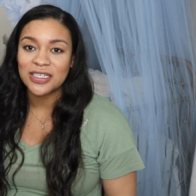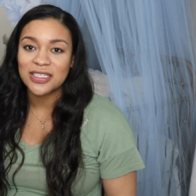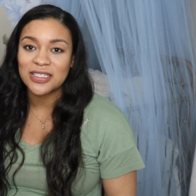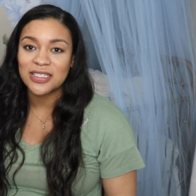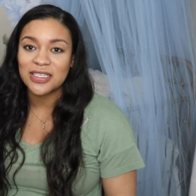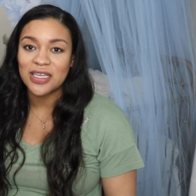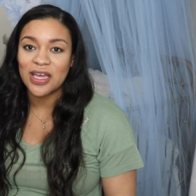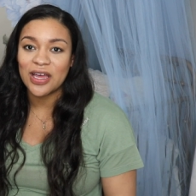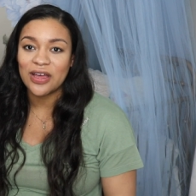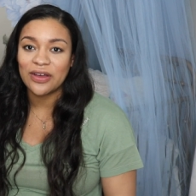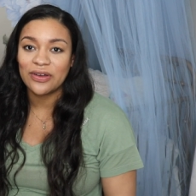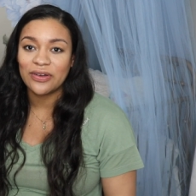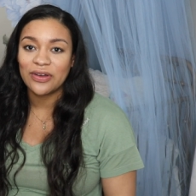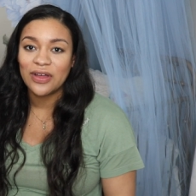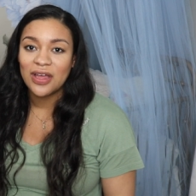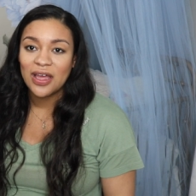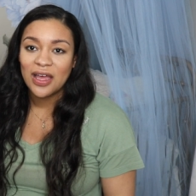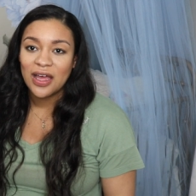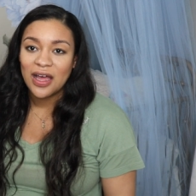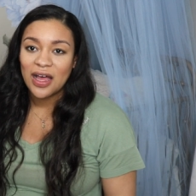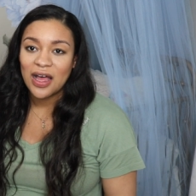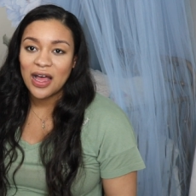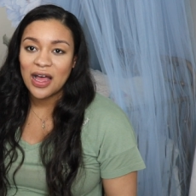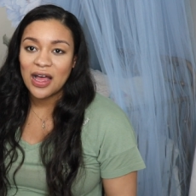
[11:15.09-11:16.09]
So,
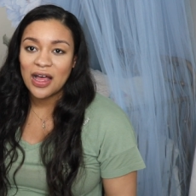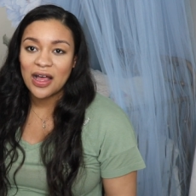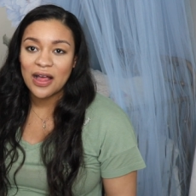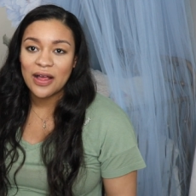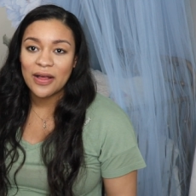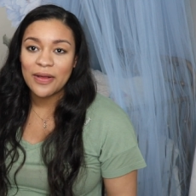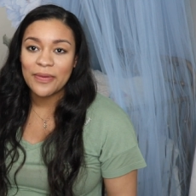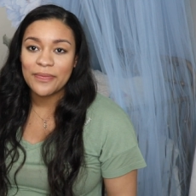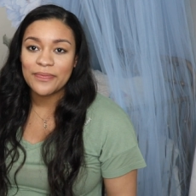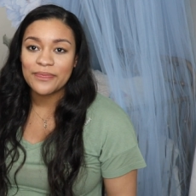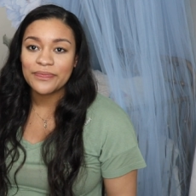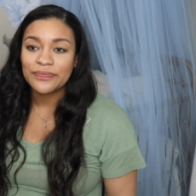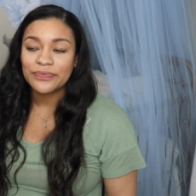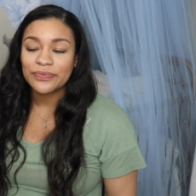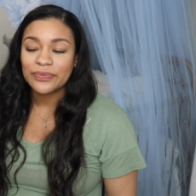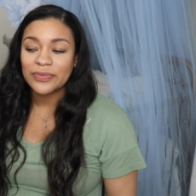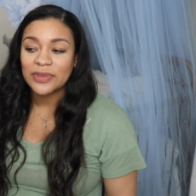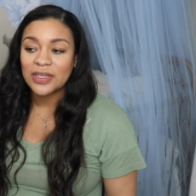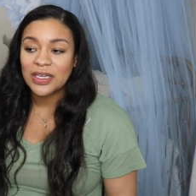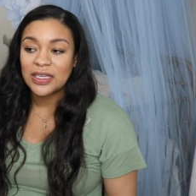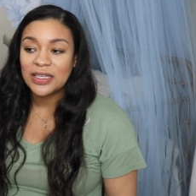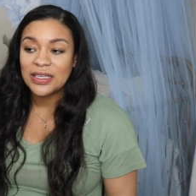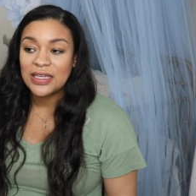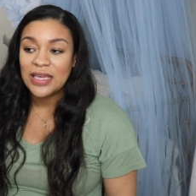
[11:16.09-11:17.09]
um,
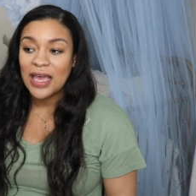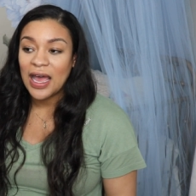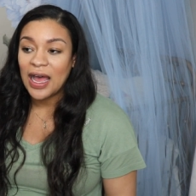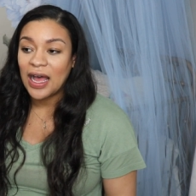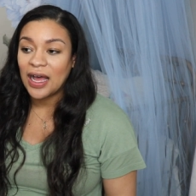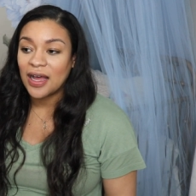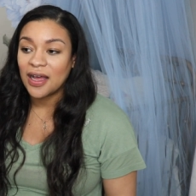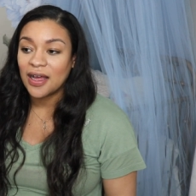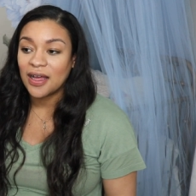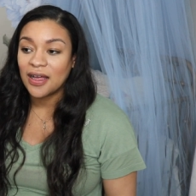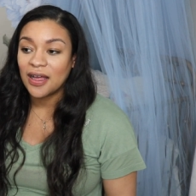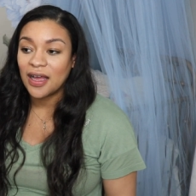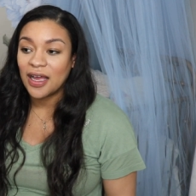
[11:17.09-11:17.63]
yeah,